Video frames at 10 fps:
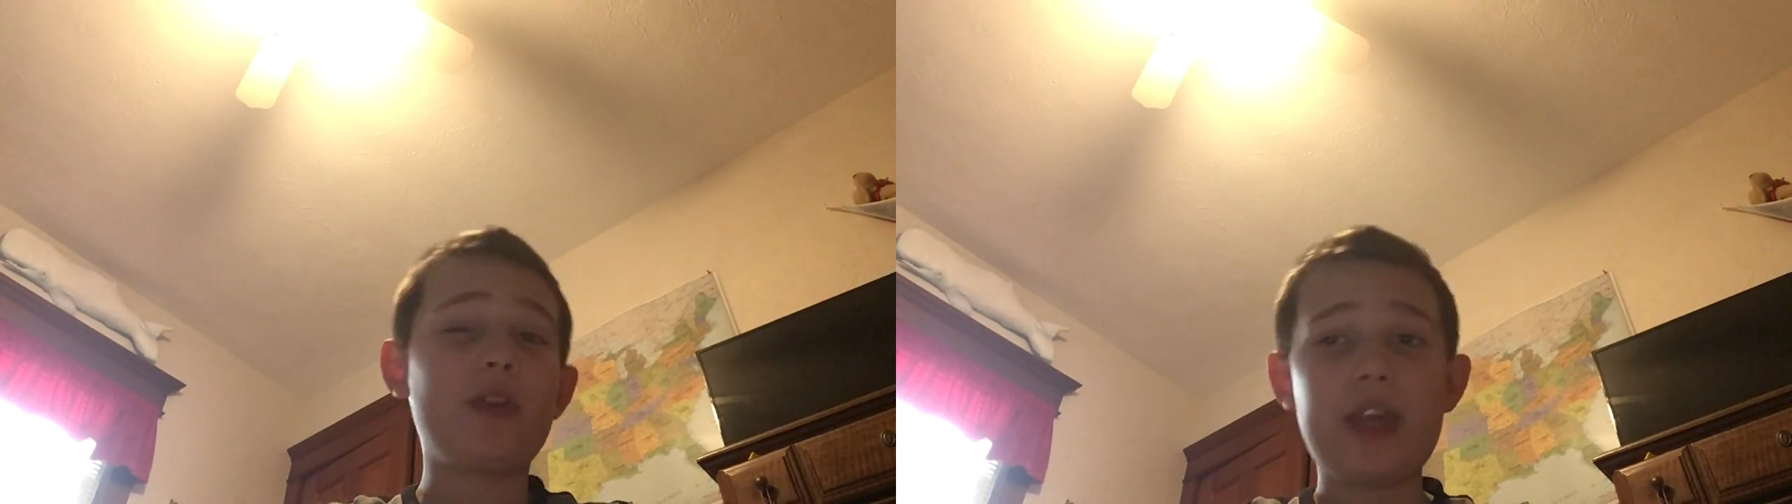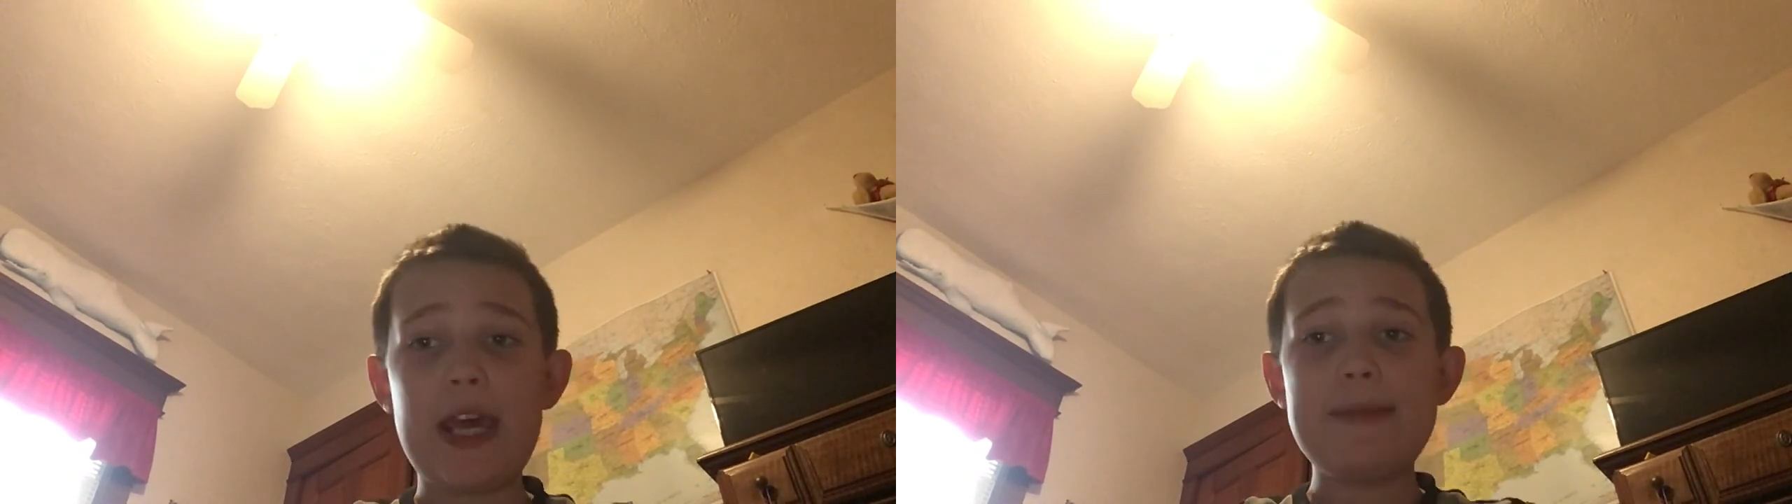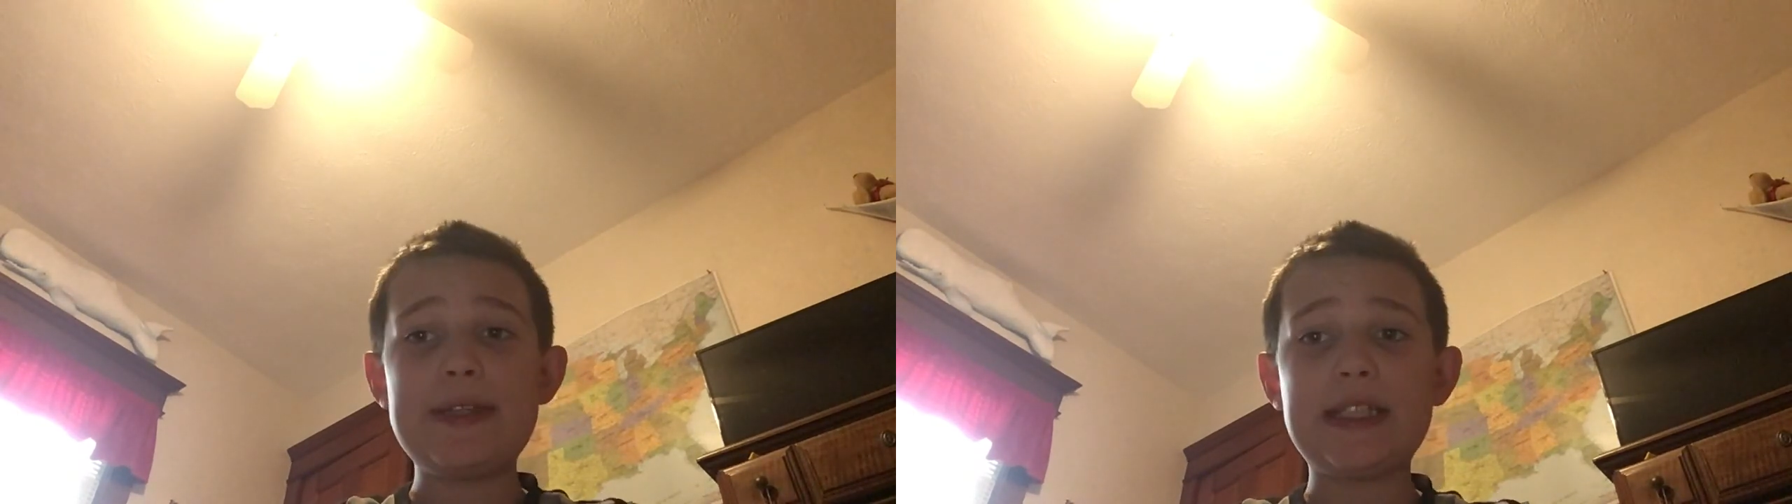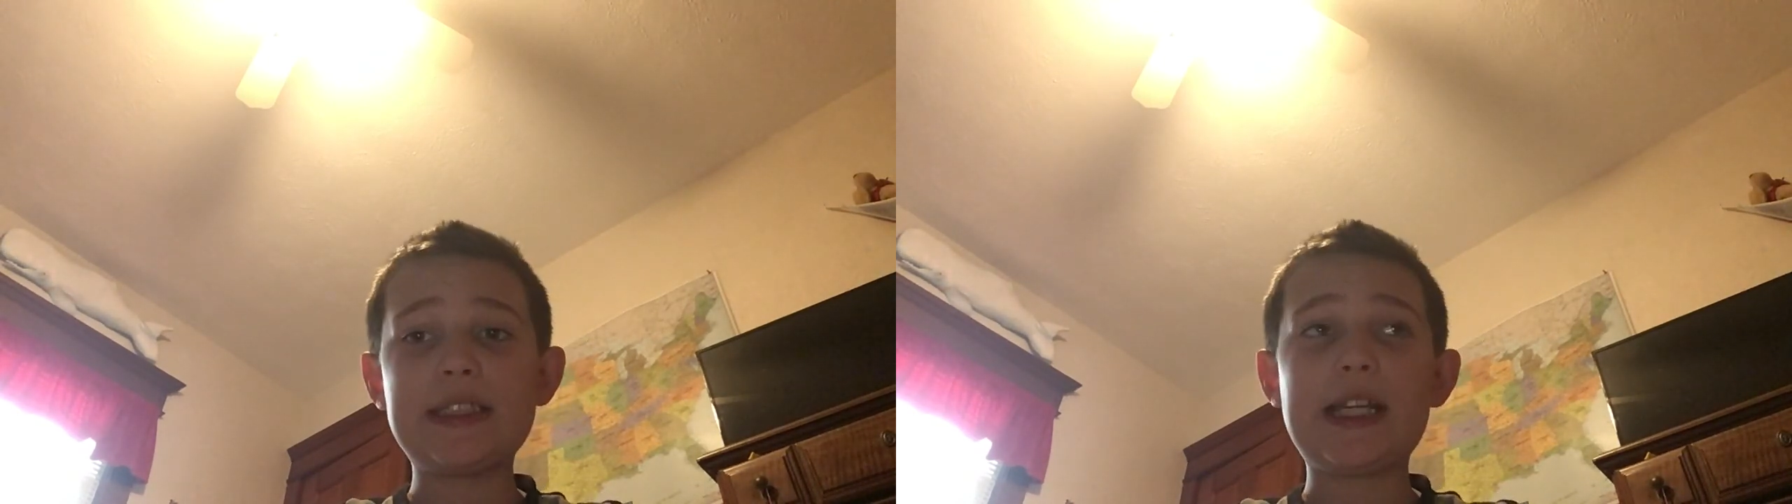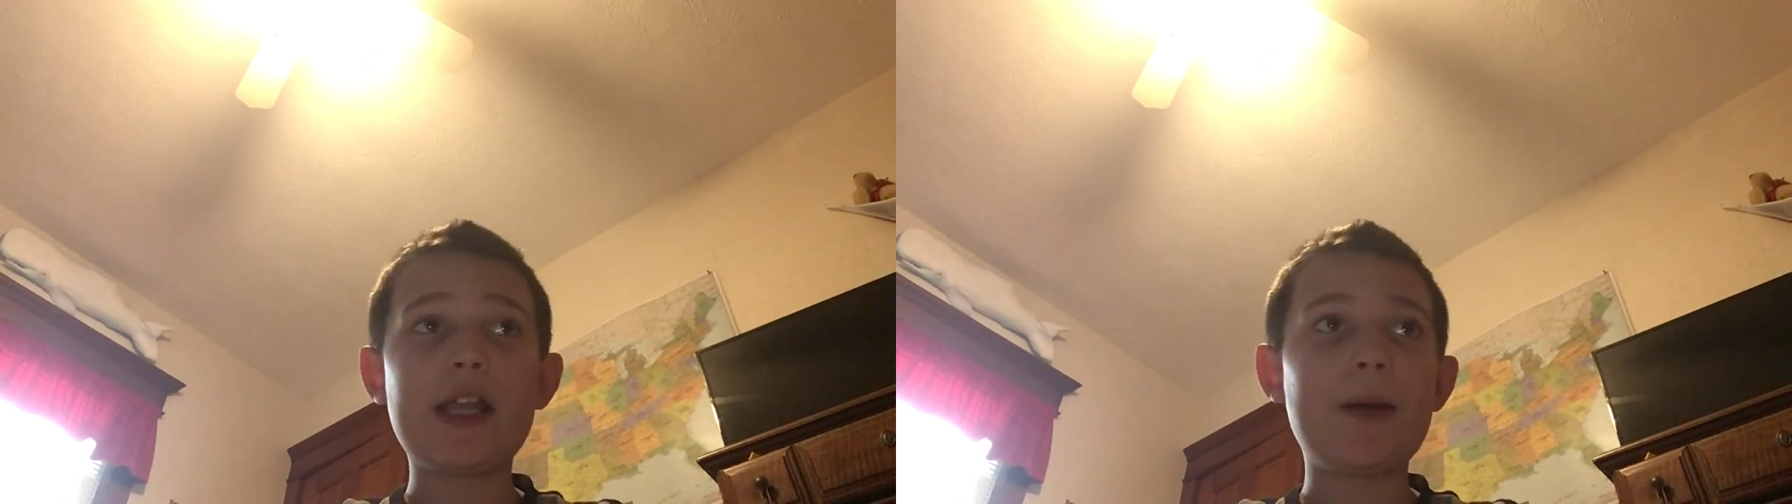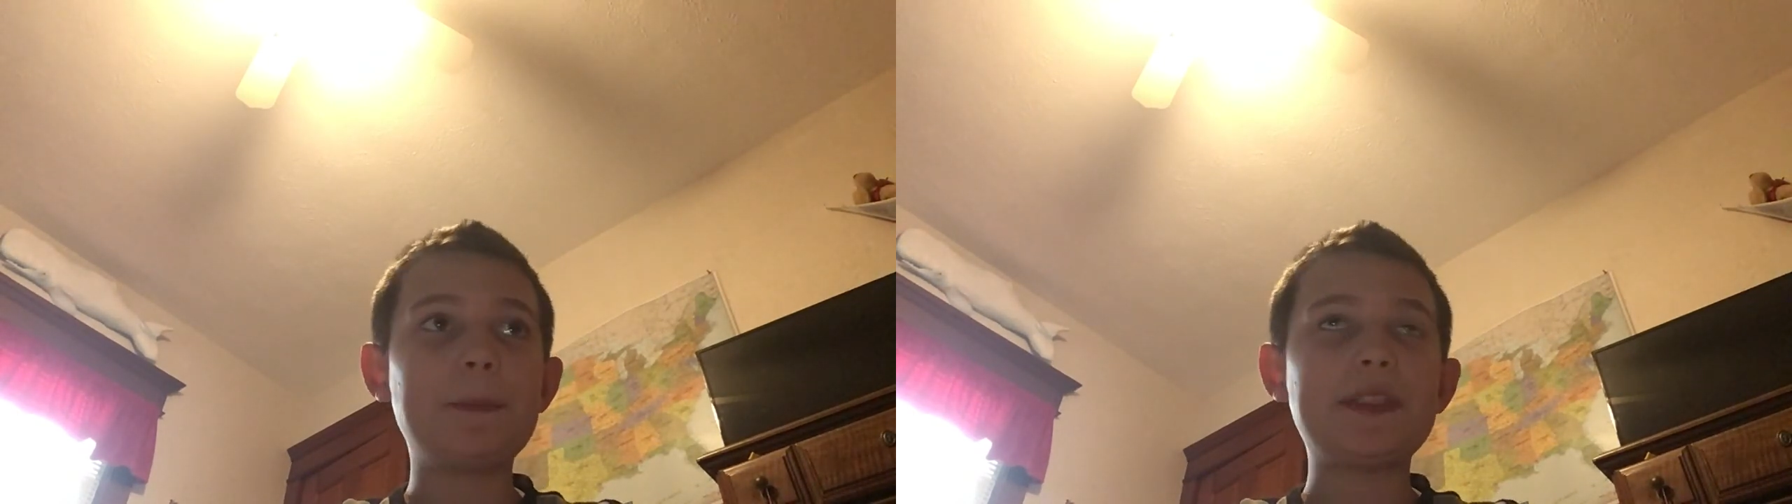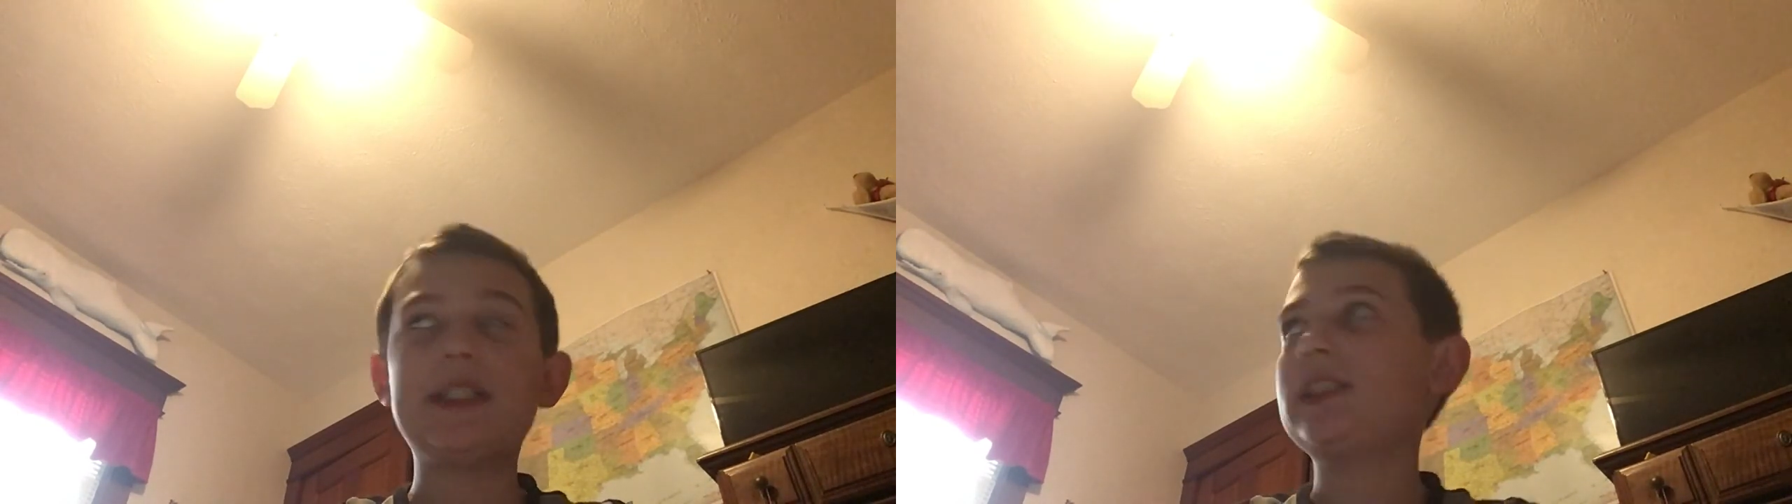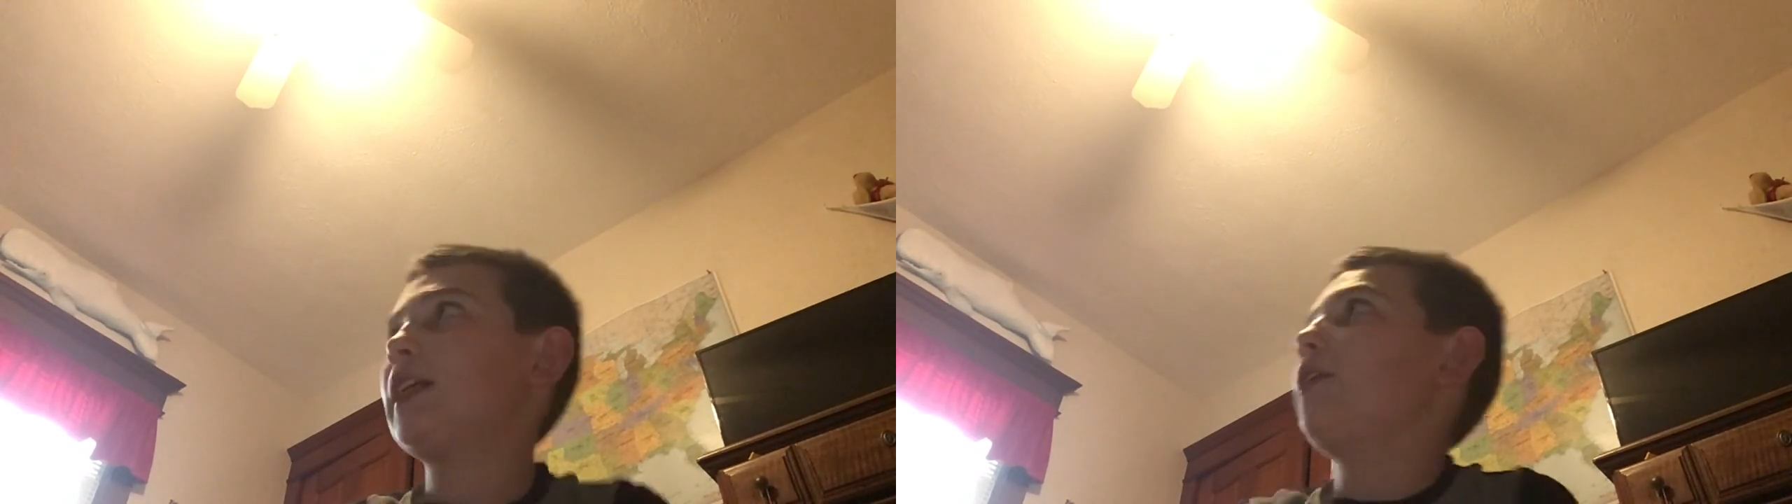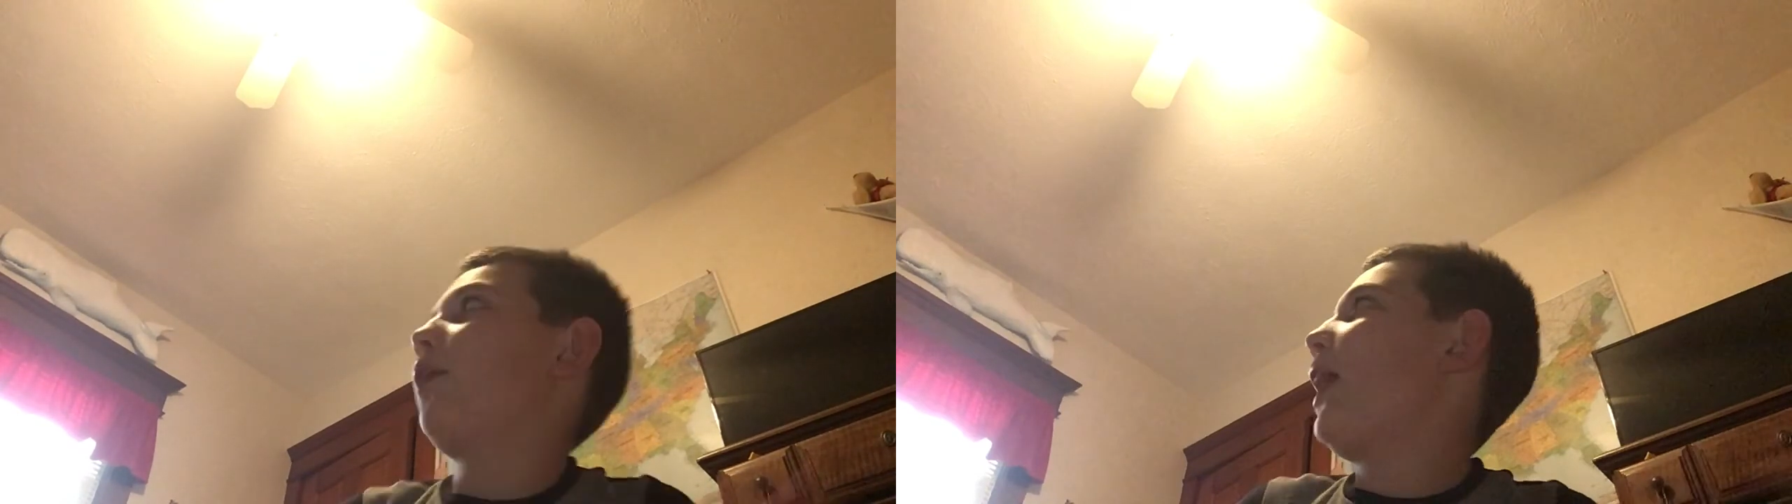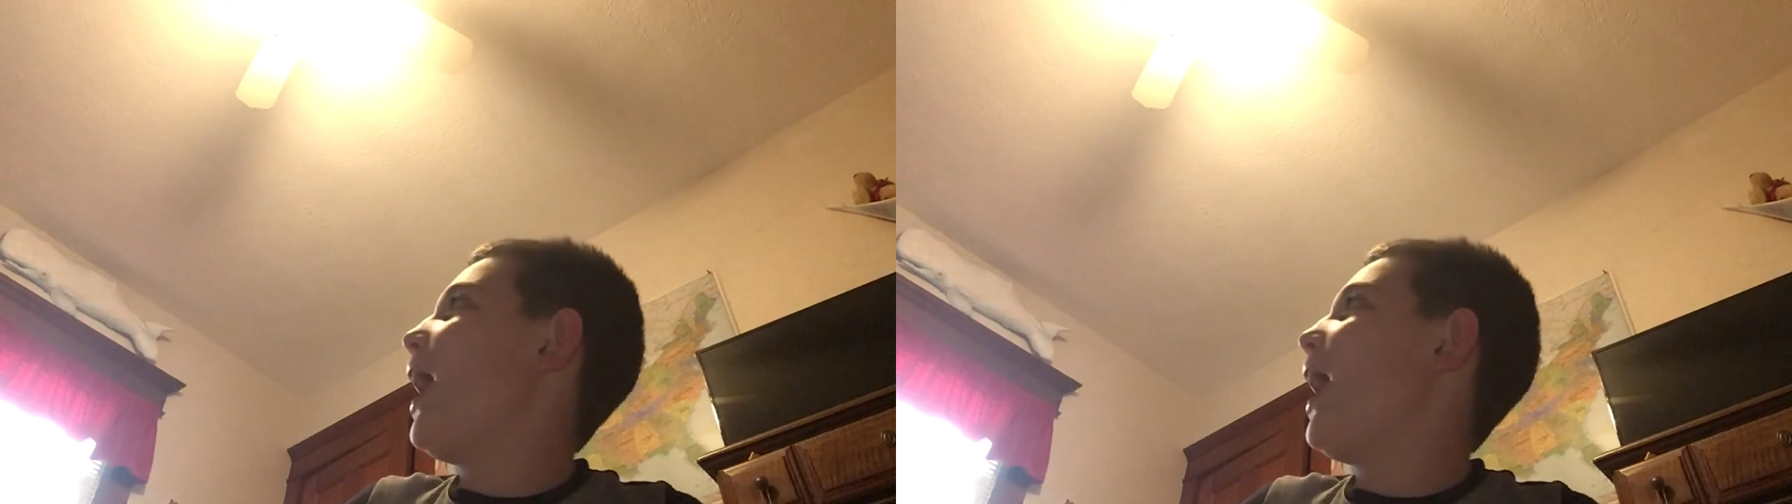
gaming setup since I don't